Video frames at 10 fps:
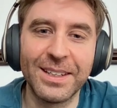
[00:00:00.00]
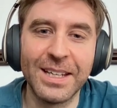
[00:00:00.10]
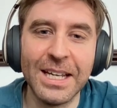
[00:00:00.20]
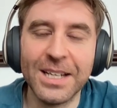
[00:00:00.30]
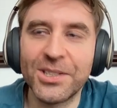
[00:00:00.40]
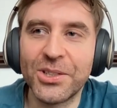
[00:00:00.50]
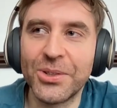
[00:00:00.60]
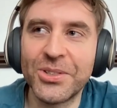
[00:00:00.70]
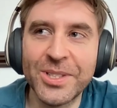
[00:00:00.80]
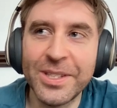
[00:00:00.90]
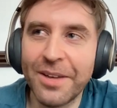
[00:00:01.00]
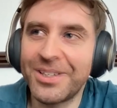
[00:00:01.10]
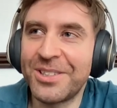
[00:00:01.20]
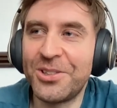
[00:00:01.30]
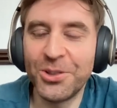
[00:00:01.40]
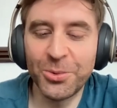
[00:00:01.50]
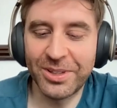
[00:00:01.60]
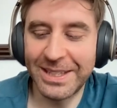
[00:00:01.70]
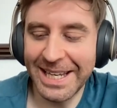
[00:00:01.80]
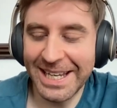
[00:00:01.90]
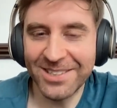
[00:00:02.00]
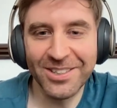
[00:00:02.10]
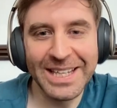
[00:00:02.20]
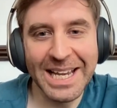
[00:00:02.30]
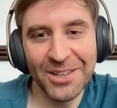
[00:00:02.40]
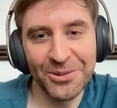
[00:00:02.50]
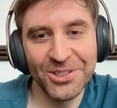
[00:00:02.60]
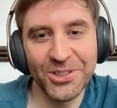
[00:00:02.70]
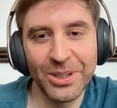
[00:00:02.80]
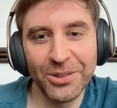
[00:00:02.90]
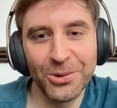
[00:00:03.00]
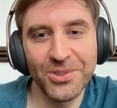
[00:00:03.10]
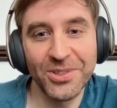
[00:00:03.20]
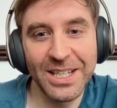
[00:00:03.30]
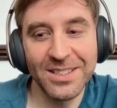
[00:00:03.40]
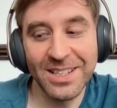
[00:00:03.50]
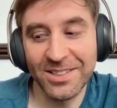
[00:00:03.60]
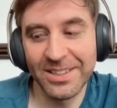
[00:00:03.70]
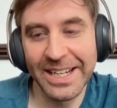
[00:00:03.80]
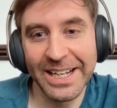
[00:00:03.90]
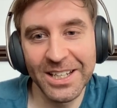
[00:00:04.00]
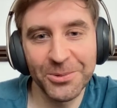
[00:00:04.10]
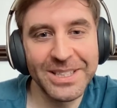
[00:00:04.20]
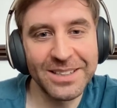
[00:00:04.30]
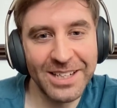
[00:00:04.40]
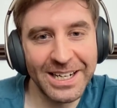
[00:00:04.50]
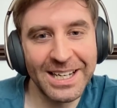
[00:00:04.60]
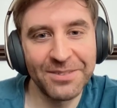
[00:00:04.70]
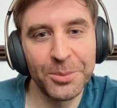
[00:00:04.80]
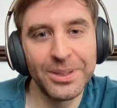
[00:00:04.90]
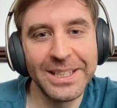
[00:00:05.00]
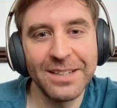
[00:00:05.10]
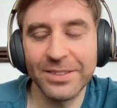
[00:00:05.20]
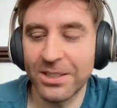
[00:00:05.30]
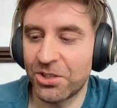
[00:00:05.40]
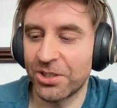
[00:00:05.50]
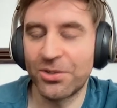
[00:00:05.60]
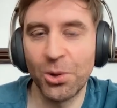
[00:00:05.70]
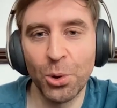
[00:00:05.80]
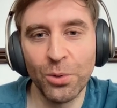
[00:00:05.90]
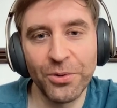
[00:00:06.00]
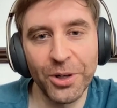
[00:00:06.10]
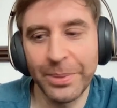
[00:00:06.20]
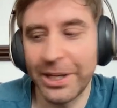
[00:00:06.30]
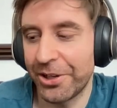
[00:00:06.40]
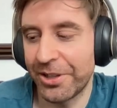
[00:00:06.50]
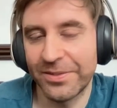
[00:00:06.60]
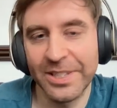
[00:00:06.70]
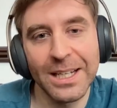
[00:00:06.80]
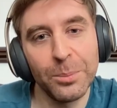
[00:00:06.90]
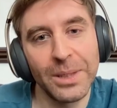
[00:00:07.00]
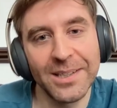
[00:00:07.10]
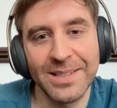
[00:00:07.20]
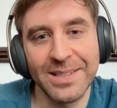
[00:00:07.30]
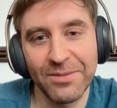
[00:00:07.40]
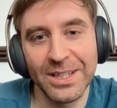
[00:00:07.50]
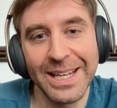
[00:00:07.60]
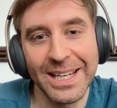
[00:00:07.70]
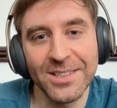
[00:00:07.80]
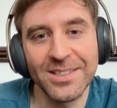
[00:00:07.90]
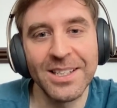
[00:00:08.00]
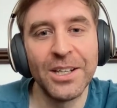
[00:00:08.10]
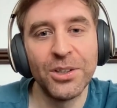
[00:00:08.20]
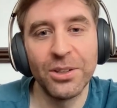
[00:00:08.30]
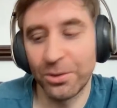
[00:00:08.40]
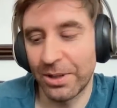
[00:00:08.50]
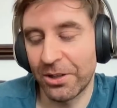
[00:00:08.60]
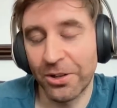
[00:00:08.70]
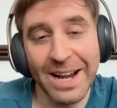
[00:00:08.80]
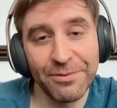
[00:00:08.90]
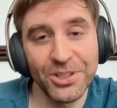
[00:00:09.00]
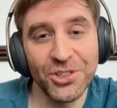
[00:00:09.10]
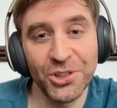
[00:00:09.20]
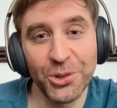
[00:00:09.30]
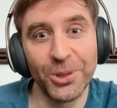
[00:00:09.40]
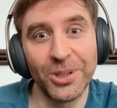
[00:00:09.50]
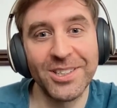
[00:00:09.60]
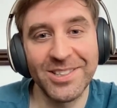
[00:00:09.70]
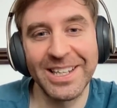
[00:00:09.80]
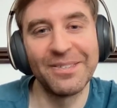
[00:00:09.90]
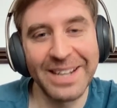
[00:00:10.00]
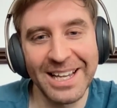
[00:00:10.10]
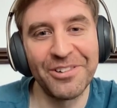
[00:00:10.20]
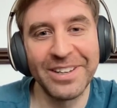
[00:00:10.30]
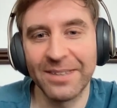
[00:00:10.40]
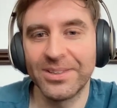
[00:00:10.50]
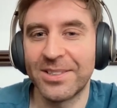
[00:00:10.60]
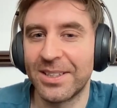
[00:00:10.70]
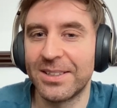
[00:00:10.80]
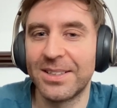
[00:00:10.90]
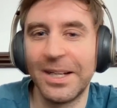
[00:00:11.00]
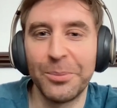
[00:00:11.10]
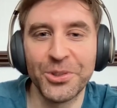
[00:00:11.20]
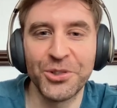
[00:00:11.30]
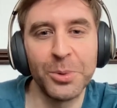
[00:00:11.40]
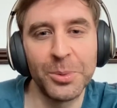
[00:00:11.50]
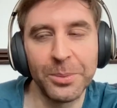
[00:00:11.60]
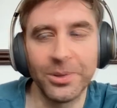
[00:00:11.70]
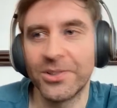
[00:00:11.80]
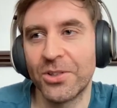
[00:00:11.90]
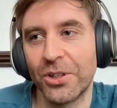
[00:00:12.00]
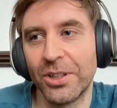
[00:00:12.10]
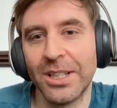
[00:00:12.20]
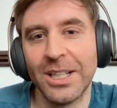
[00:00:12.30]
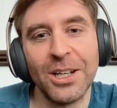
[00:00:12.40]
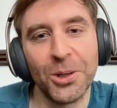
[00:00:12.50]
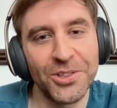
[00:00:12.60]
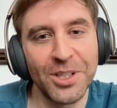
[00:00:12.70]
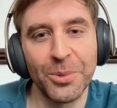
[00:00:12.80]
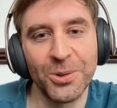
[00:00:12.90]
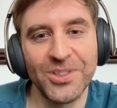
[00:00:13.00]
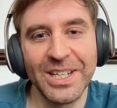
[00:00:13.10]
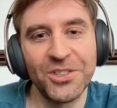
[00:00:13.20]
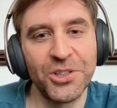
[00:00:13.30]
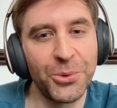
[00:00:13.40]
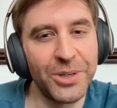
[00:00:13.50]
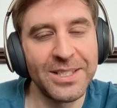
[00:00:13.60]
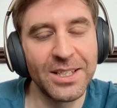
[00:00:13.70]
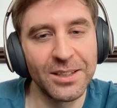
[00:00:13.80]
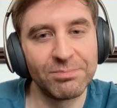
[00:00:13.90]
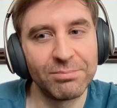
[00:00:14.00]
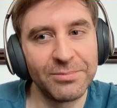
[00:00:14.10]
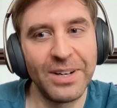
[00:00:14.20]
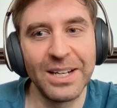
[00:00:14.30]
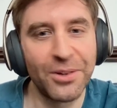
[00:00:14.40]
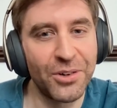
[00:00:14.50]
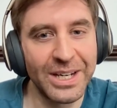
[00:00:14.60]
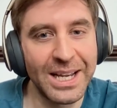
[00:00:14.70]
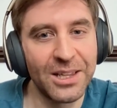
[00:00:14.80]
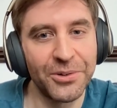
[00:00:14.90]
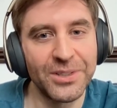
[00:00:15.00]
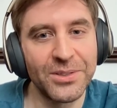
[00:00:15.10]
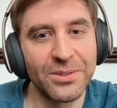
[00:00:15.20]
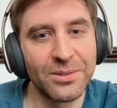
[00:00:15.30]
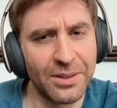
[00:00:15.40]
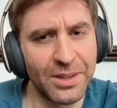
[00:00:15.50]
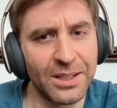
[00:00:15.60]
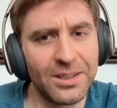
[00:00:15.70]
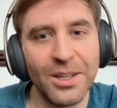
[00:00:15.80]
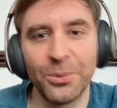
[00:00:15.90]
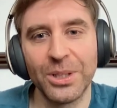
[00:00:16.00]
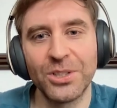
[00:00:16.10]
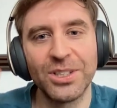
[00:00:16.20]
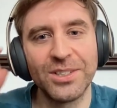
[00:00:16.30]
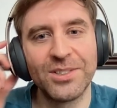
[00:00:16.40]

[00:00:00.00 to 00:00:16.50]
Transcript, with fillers: So it's nothing to do with the days and the calories you eat on those days, as the diet would kind of have you believe. It's just over a period of time, like 7 days, on average, you were in a state of calorie deficit, and presumably because on some of those days you're eating 500 calories, I think. Yeah, I think it is. Yeah.